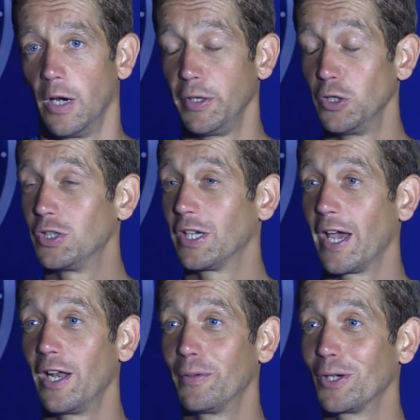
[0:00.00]
been used to
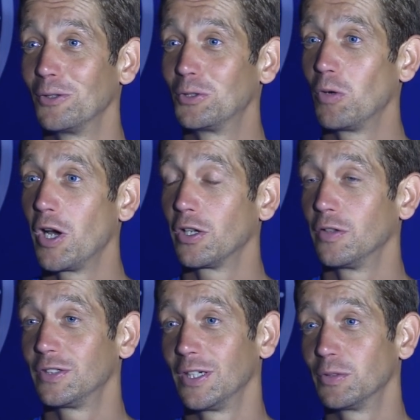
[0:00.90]
getting up and go to work, and
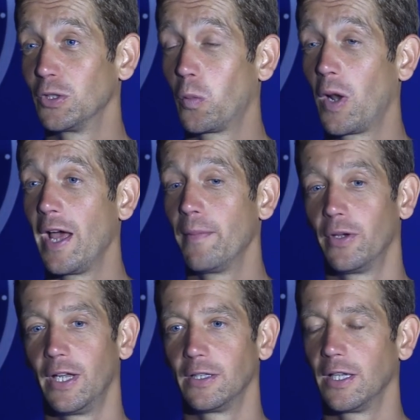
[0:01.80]
obviously I'm still playing,
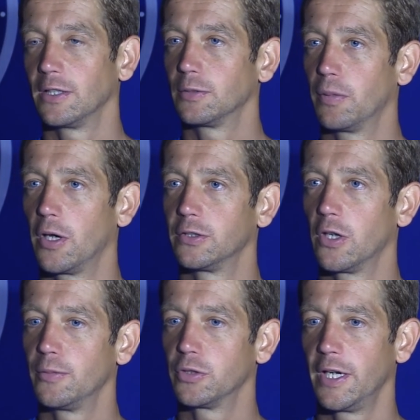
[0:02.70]
but that's
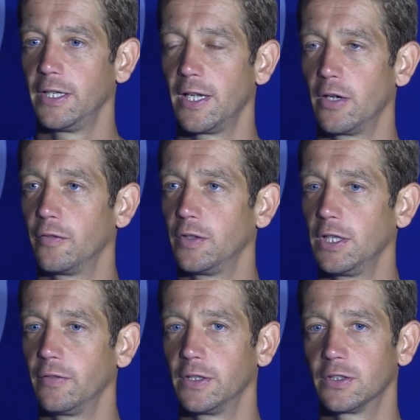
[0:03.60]
part-time training now of an
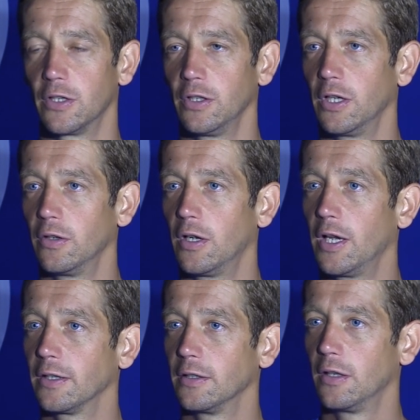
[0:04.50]
evening, so, you know, I
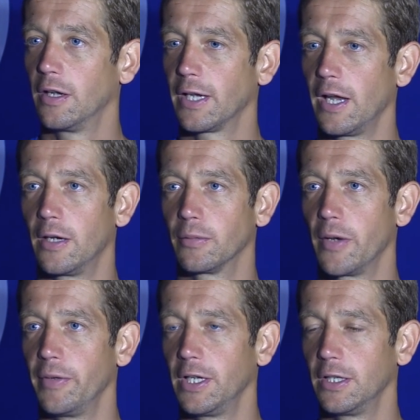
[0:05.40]
like getting up,
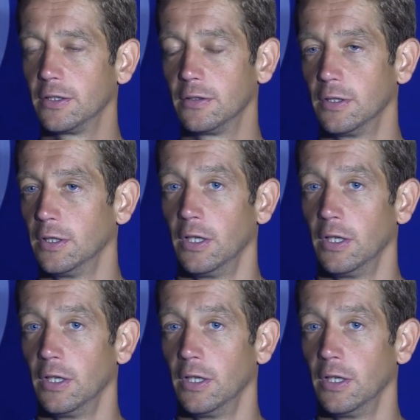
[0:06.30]
coming in, and,